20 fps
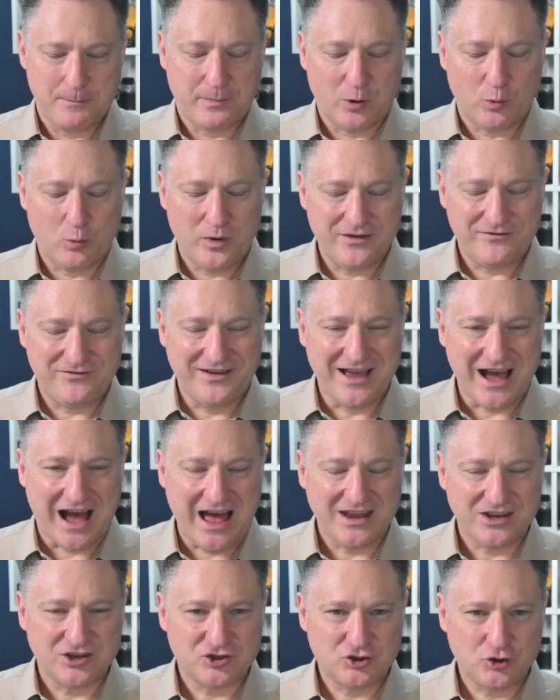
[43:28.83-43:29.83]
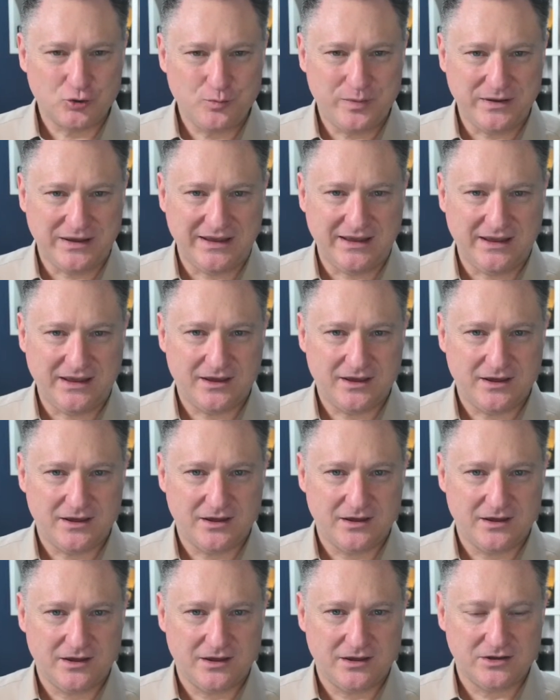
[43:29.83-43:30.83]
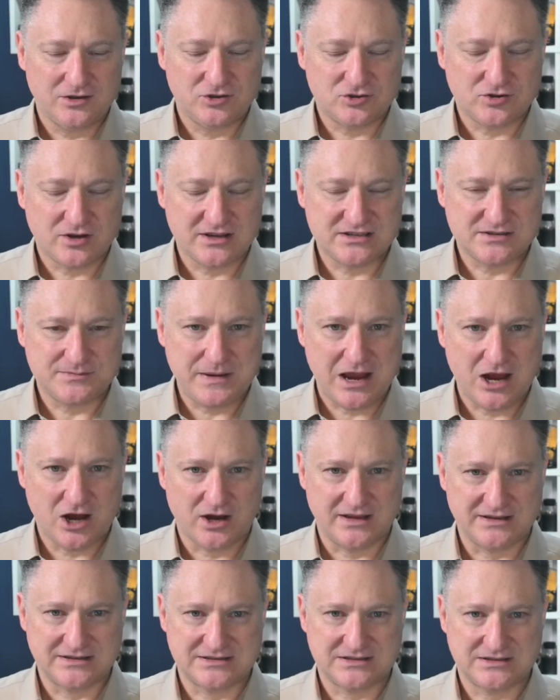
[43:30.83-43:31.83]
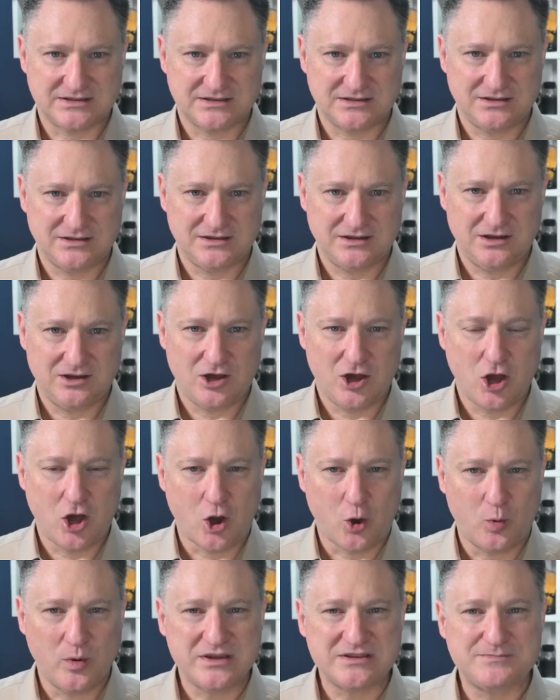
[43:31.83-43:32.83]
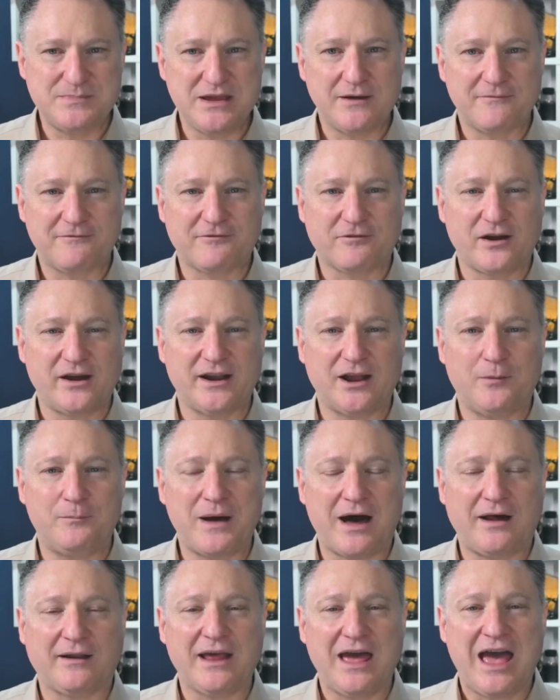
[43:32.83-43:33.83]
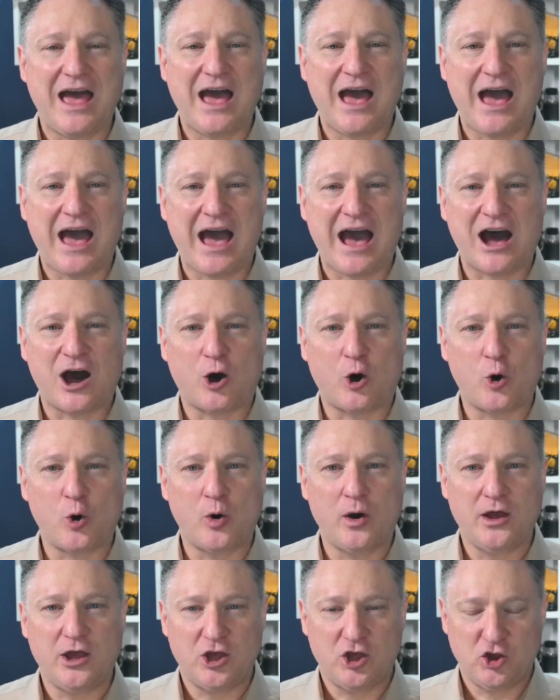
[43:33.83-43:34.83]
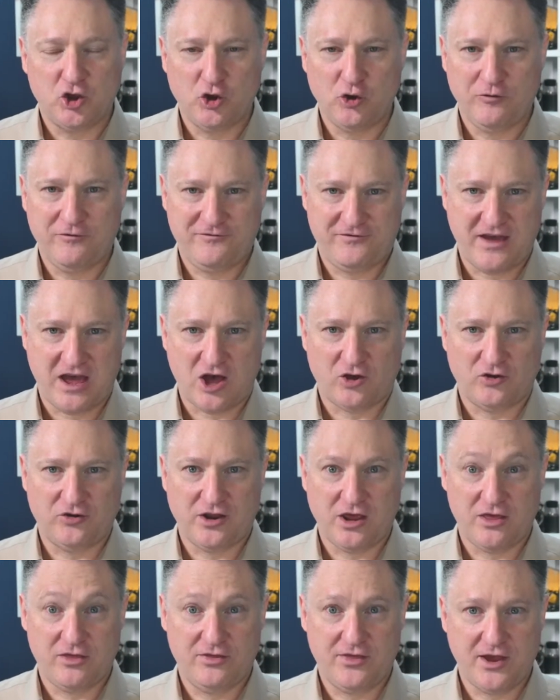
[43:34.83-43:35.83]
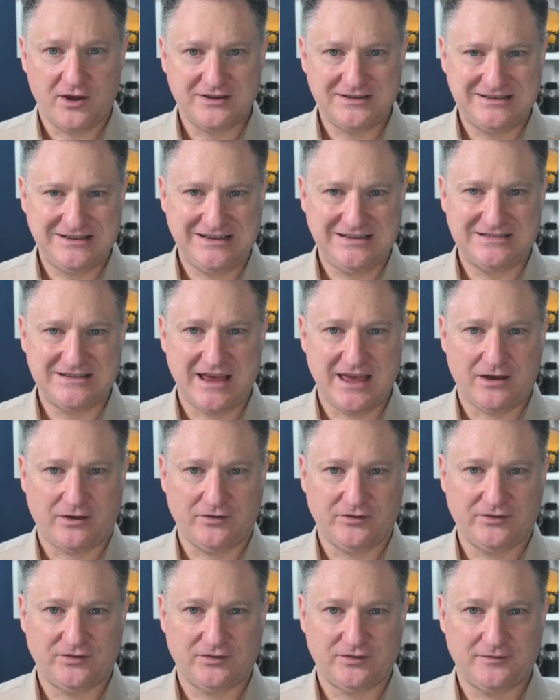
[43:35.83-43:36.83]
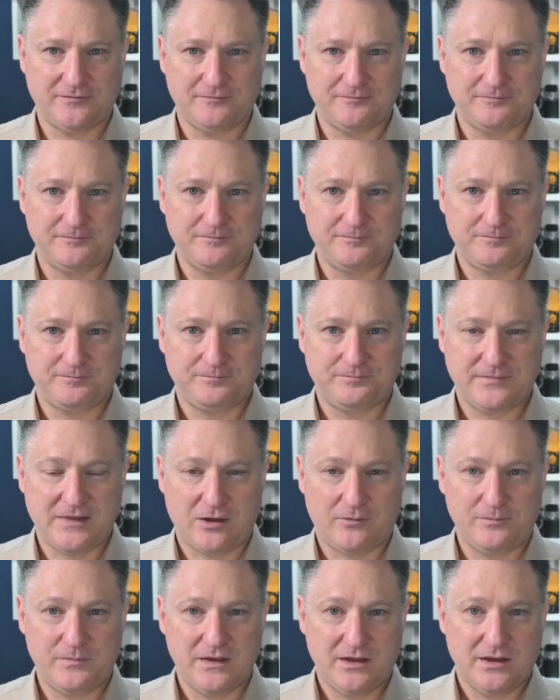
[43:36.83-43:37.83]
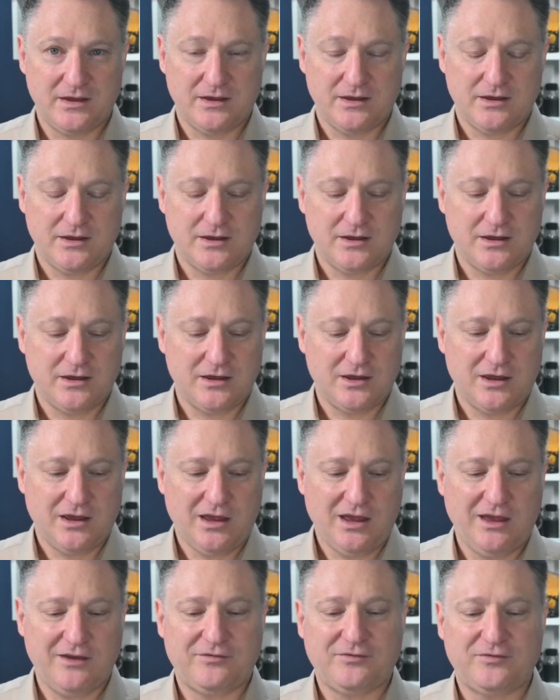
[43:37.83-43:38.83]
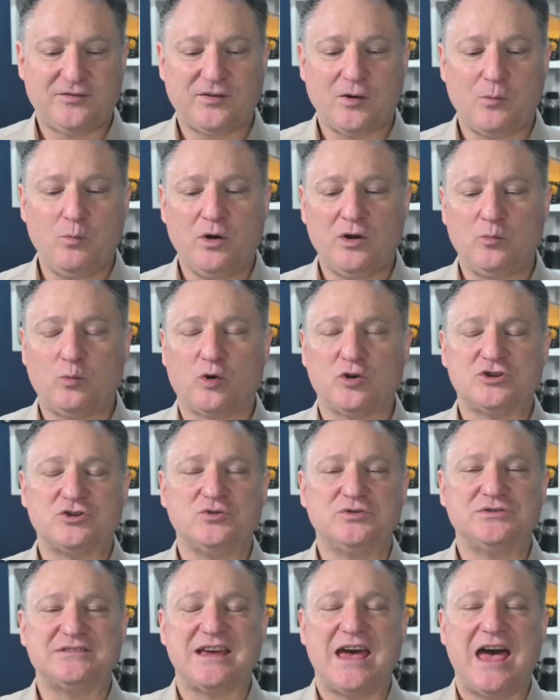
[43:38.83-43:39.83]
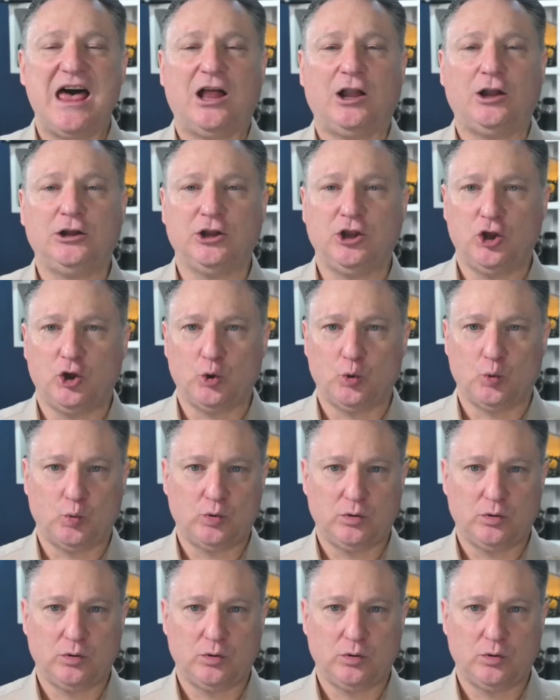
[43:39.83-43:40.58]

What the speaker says: But we've got to be transparent. Always be upfront about how you've found their details. Now, if someone were to tell you